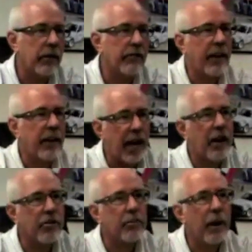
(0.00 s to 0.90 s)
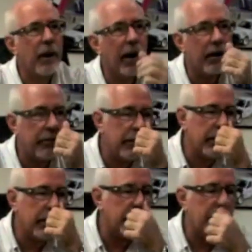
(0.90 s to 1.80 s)
the financial part of
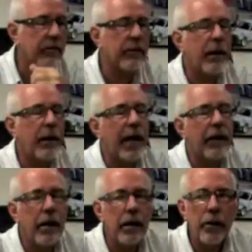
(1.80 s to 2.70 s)
the business plan.